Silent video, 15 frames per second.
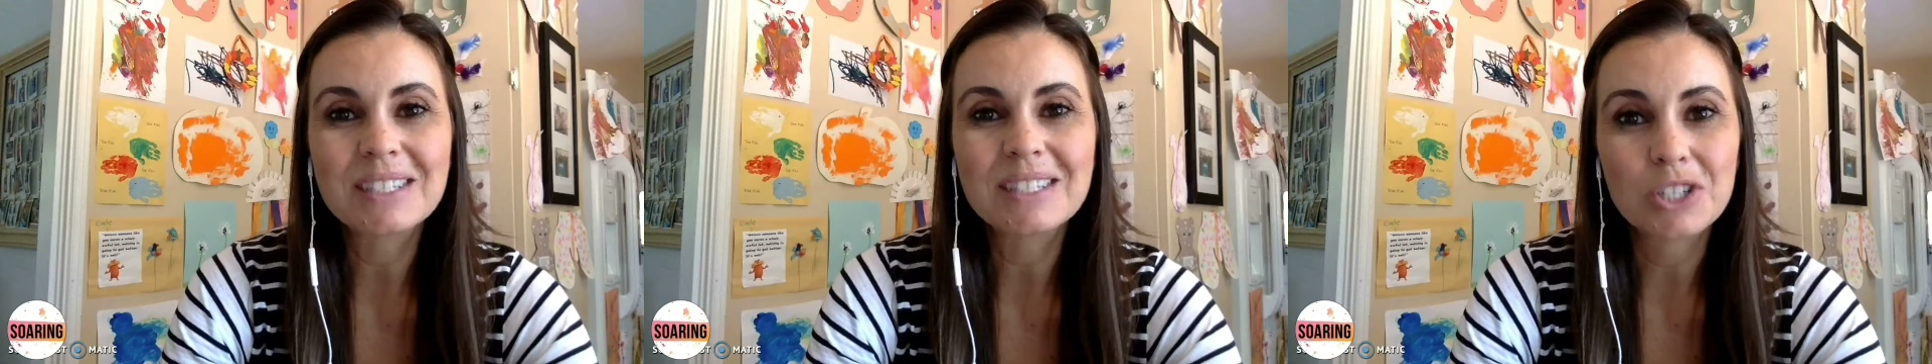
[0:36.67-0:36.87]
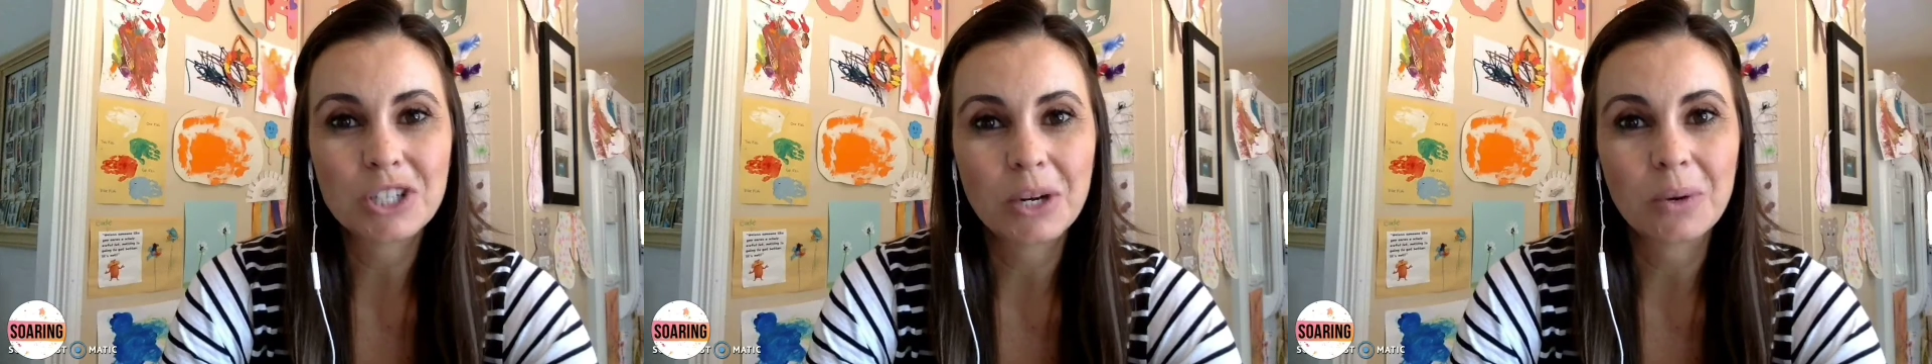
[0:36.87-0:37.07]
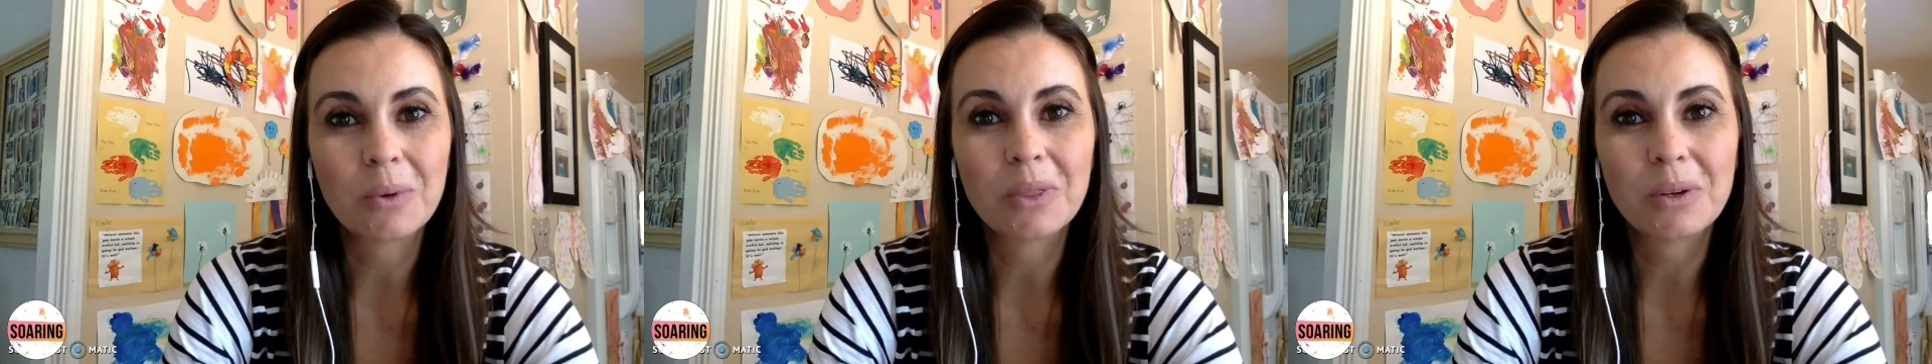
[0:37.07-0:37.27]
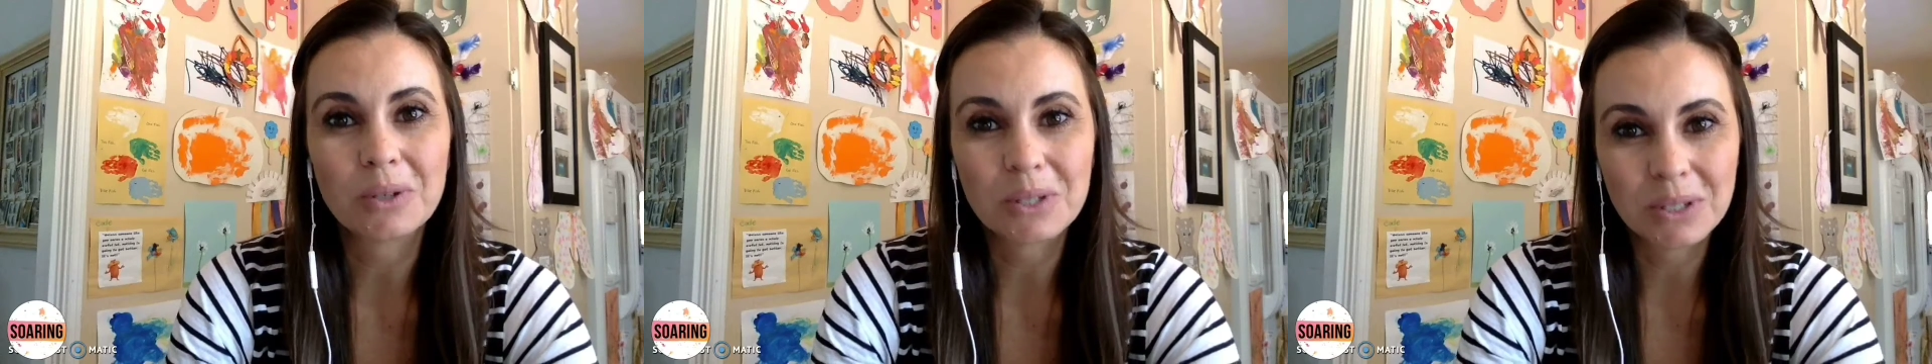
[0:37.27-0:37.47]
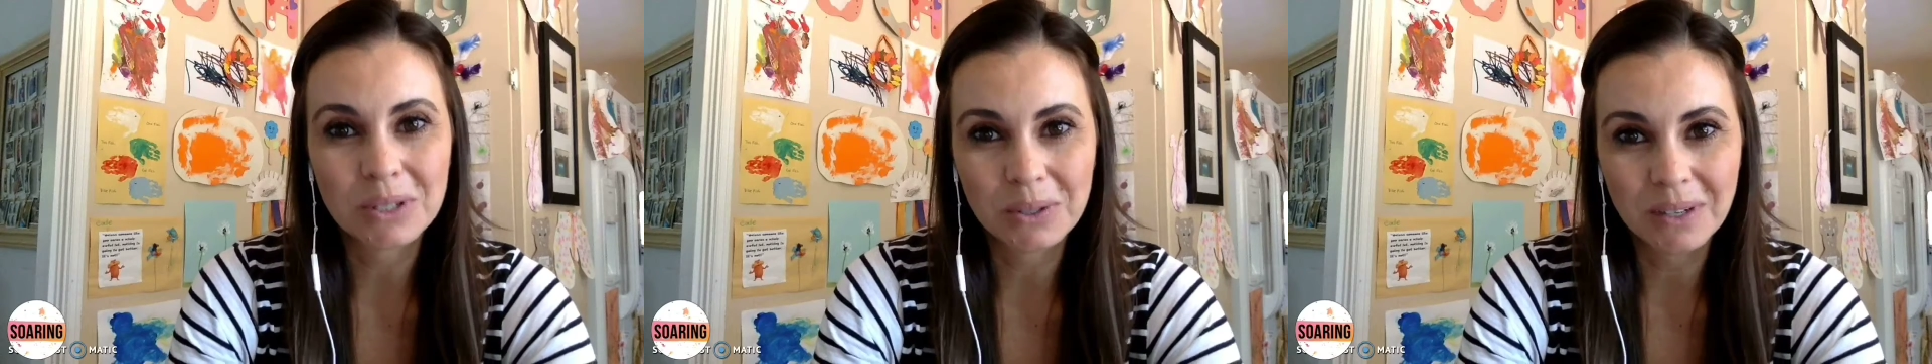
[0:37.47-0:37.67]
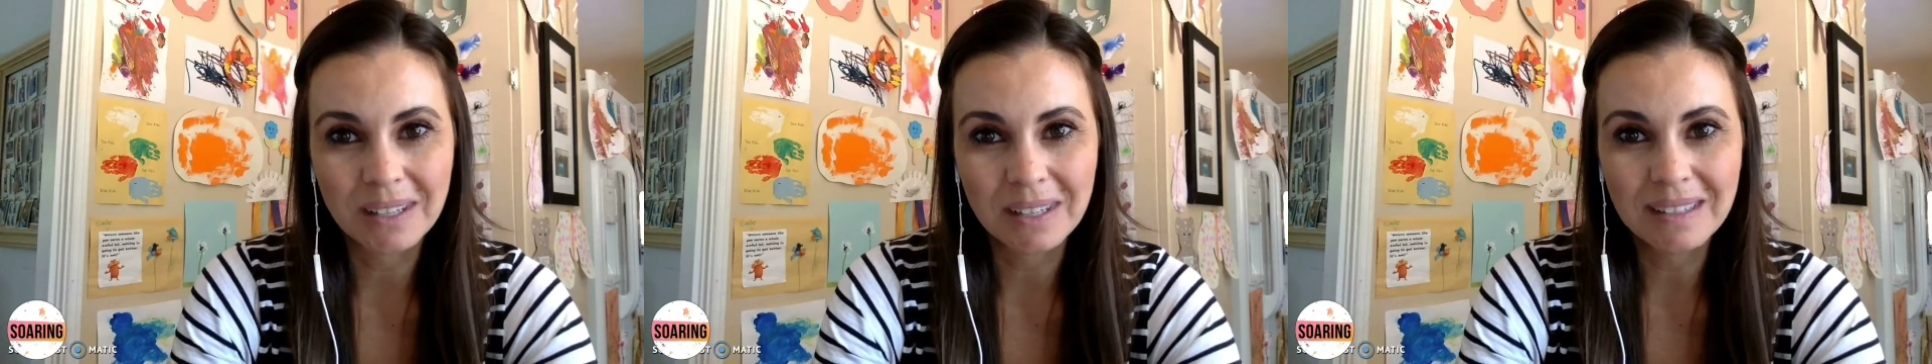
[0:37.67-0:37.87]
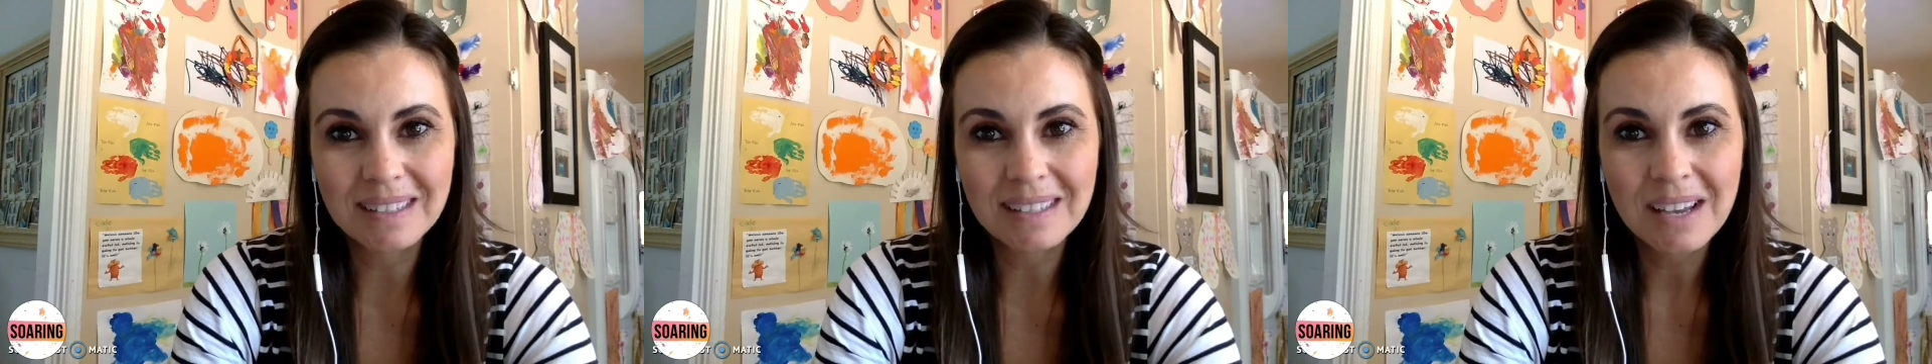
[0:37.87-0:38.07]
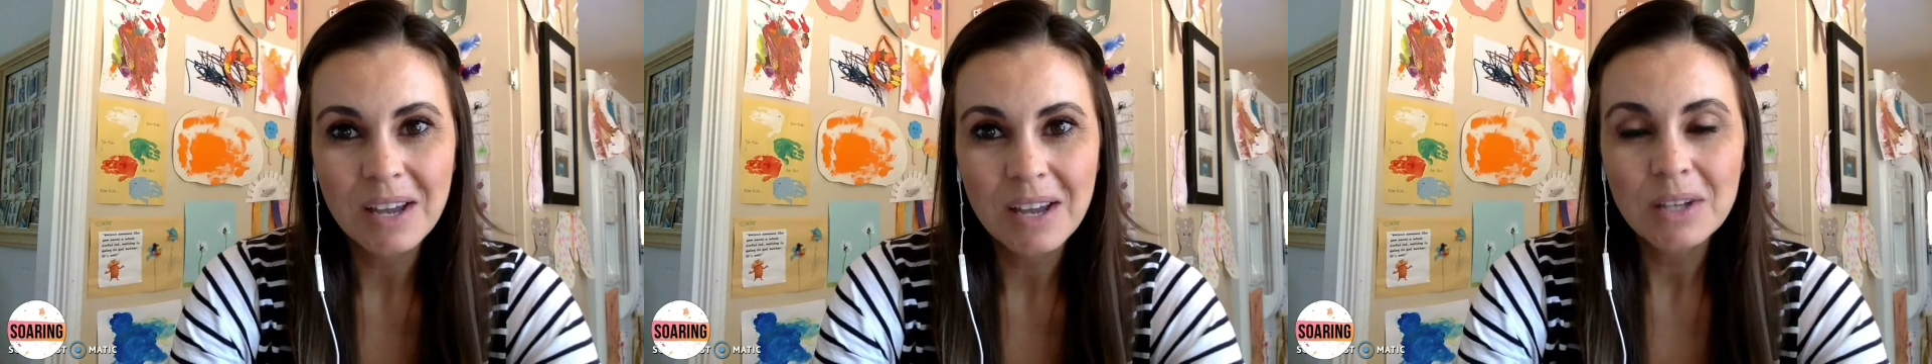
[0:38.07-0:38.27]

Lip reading: to share with your students.